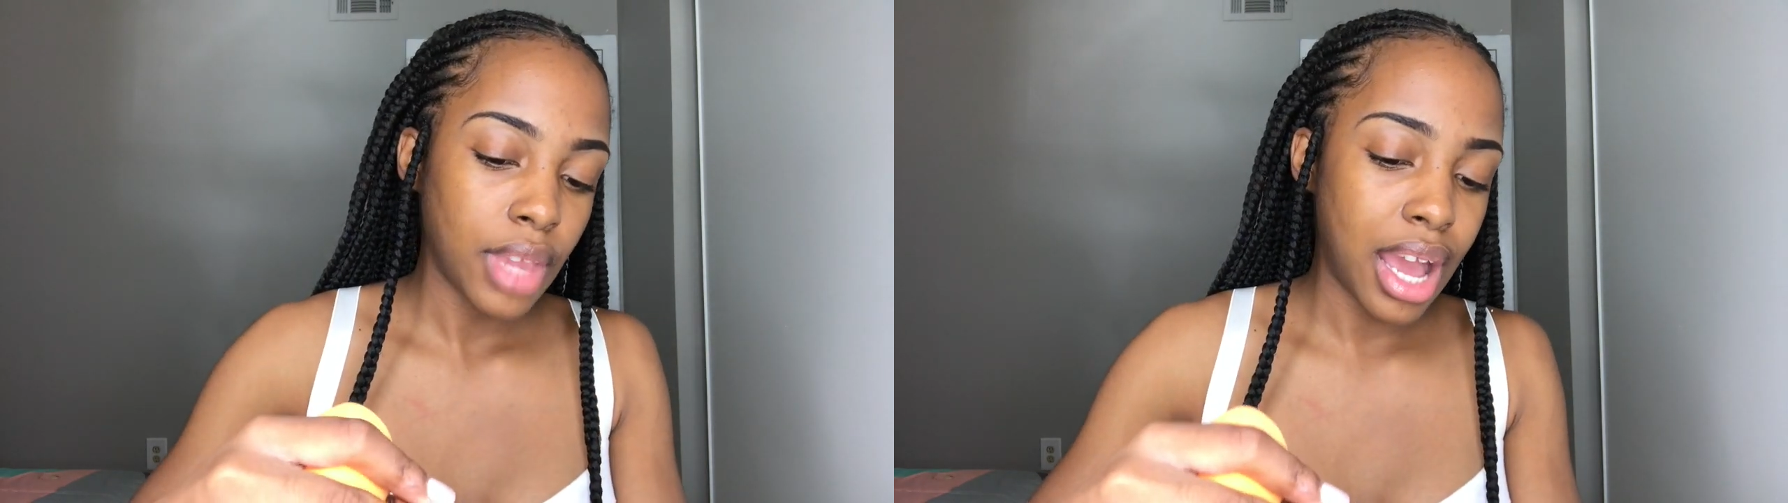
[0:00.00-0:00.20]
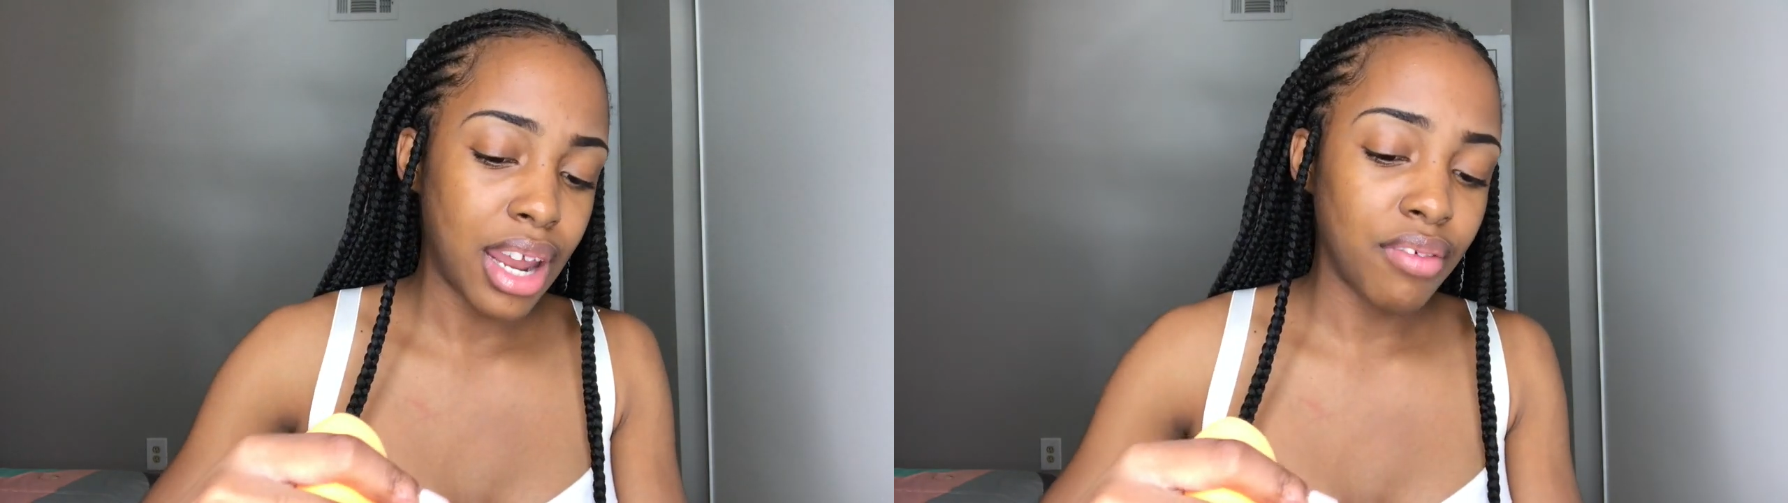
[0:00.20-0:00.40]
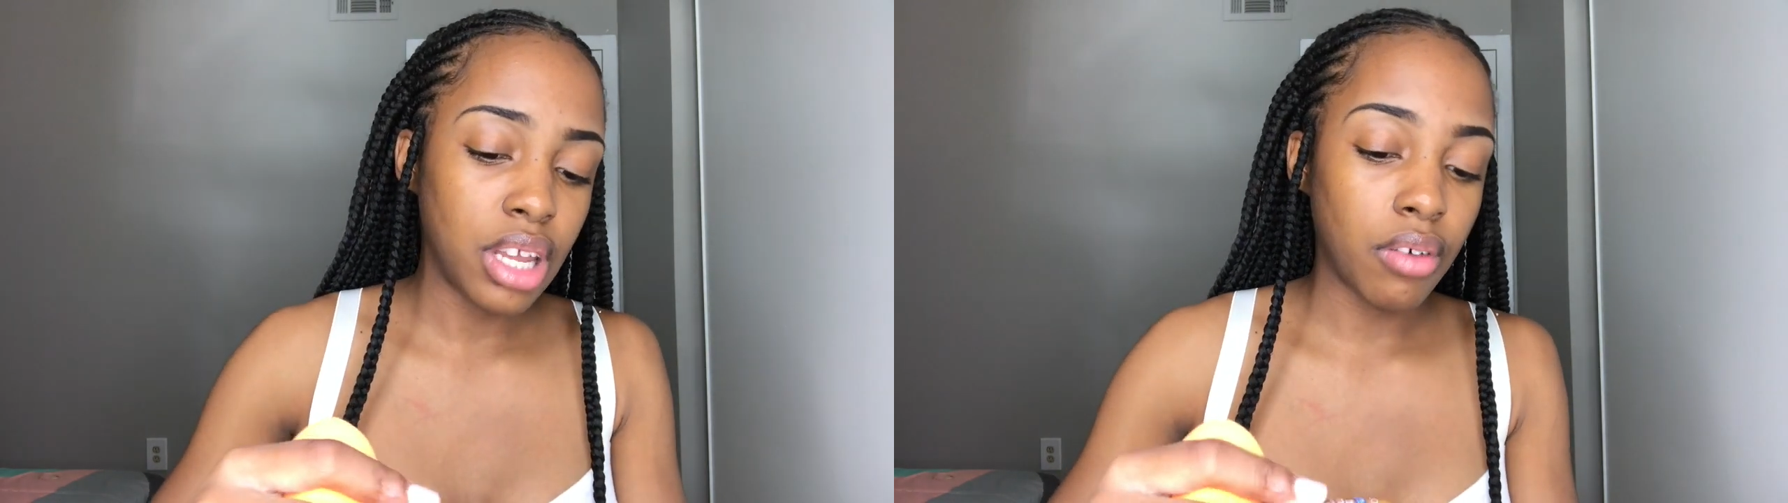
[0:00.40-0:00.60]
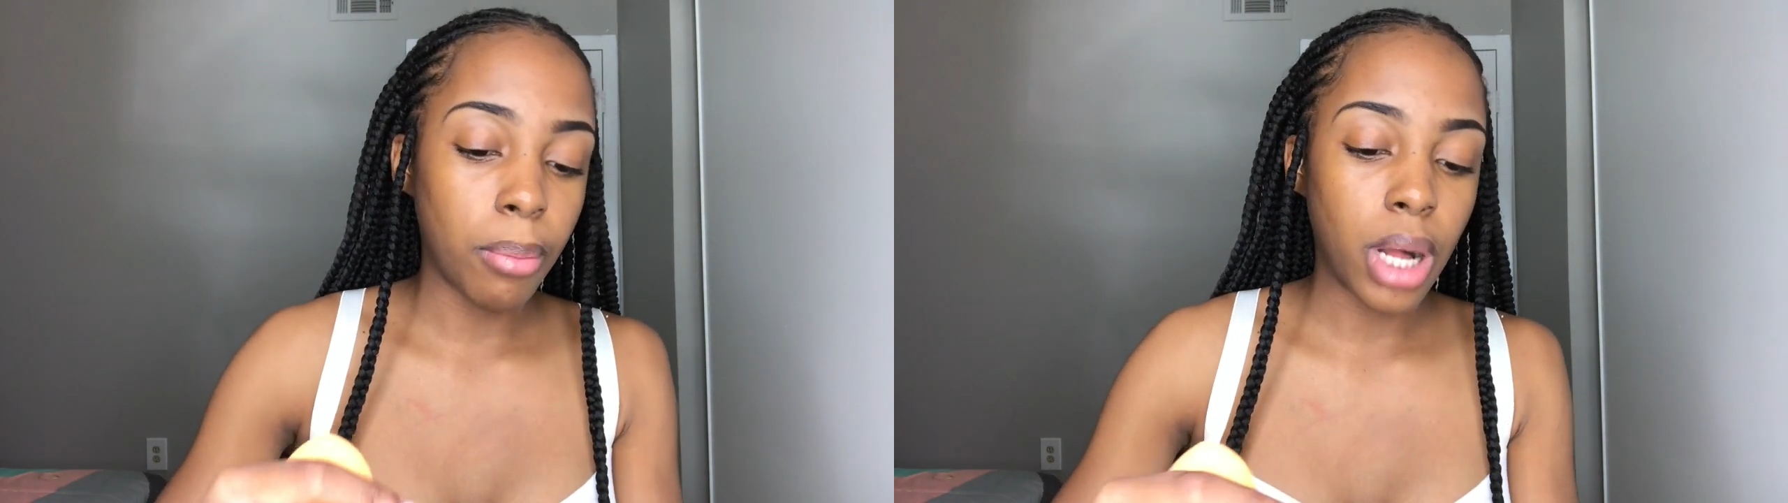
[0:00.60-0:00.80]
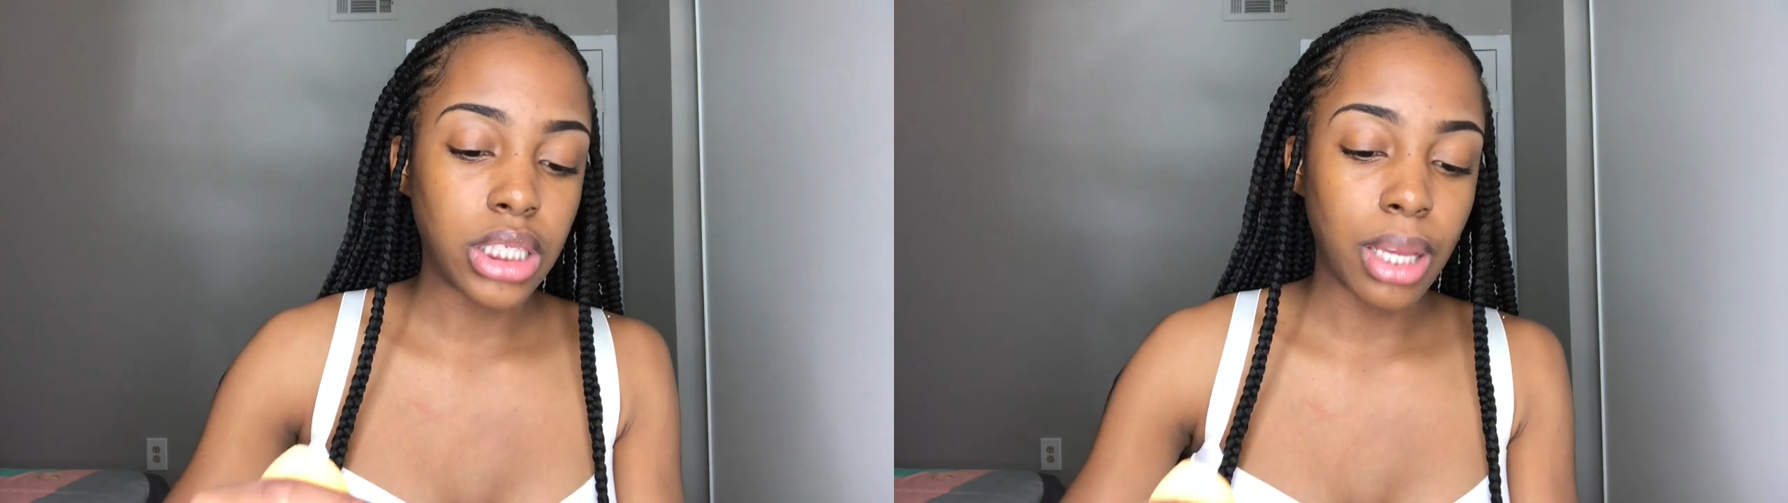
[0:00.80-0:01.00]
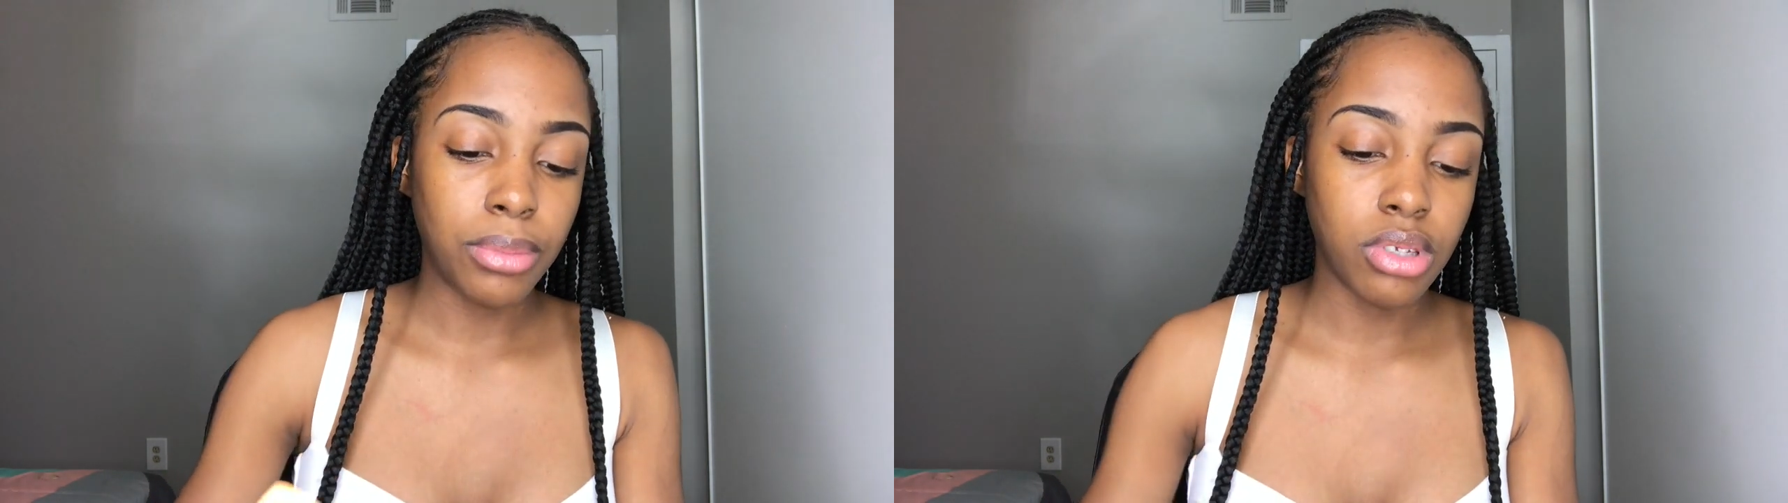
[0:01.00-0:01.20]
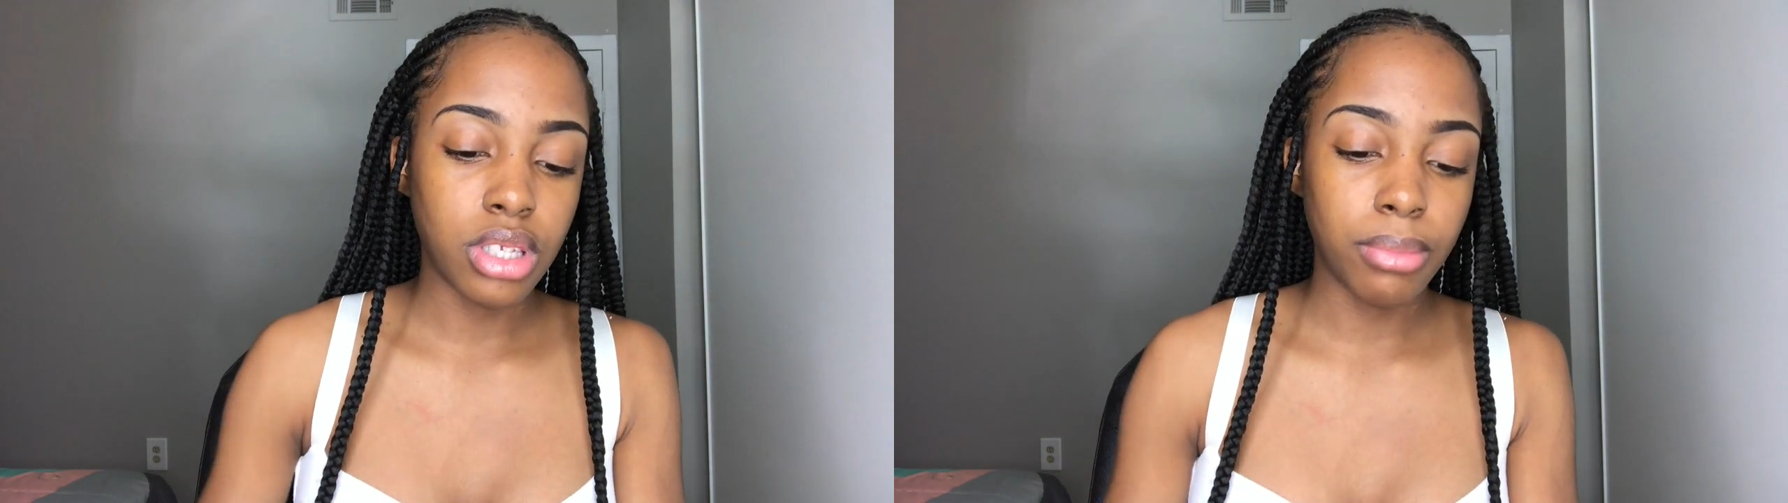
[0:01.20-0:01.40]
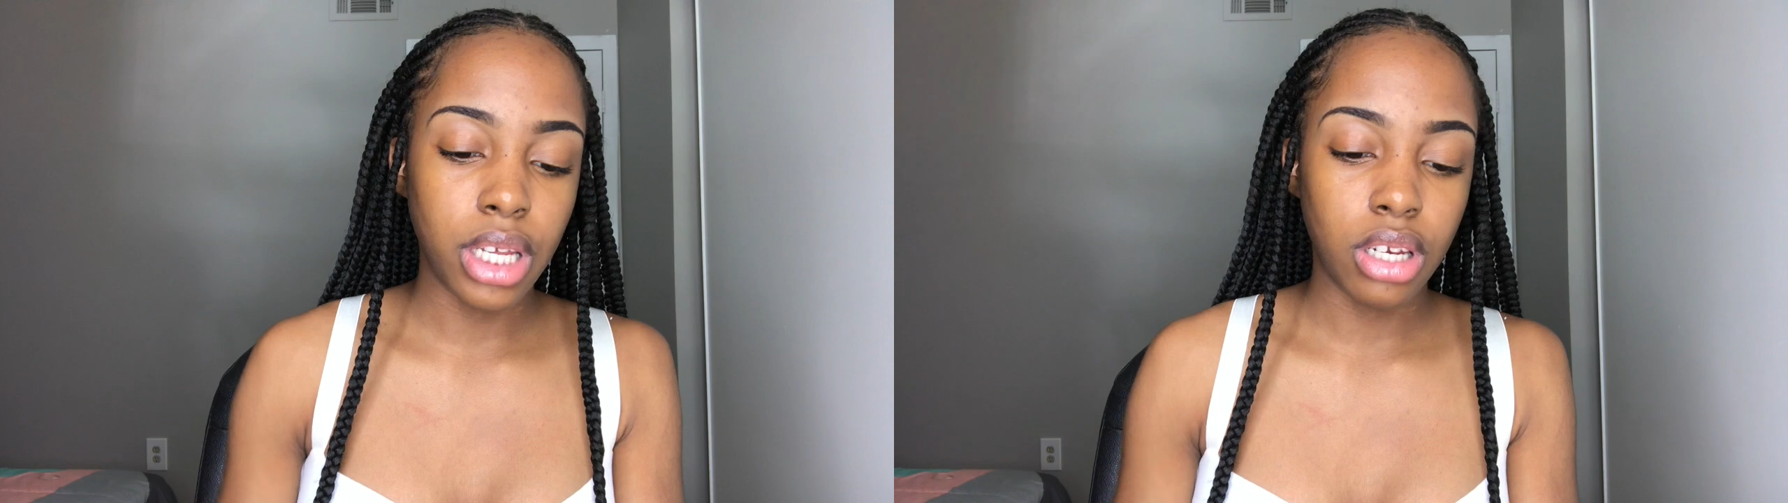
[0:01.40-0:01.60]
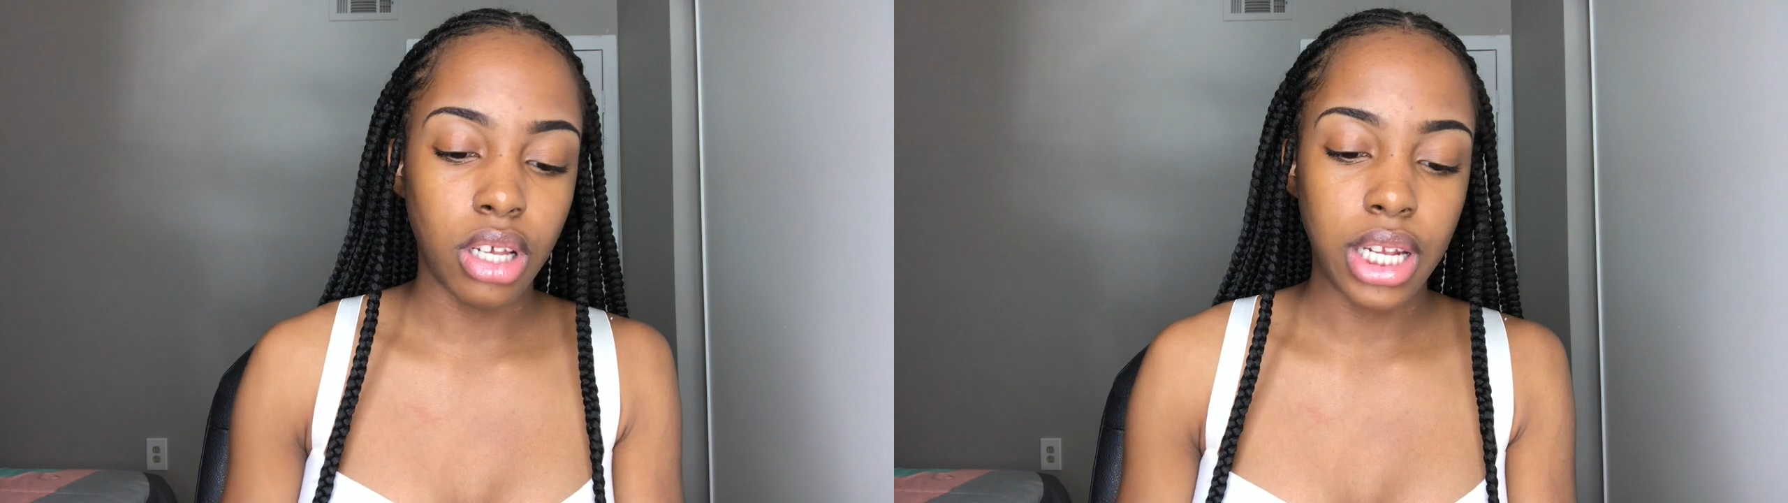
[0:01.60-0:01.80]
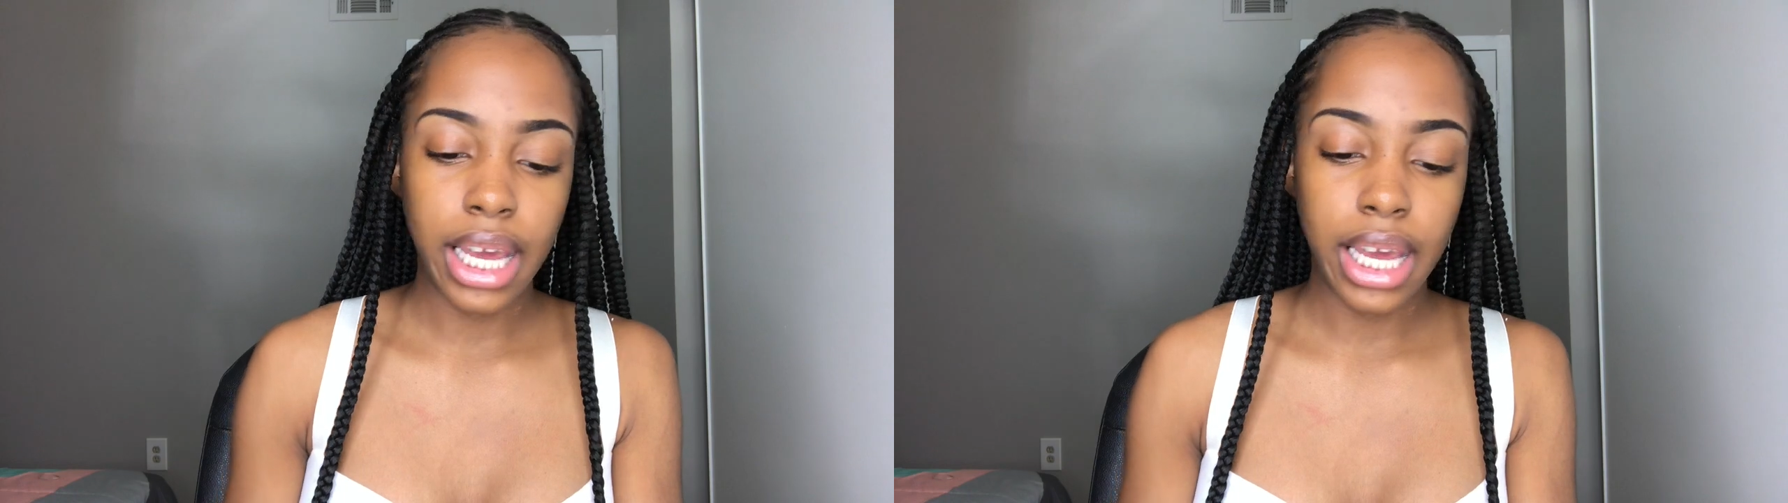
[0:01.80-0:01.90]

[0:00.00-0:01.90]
And I've never bought a beauty blender.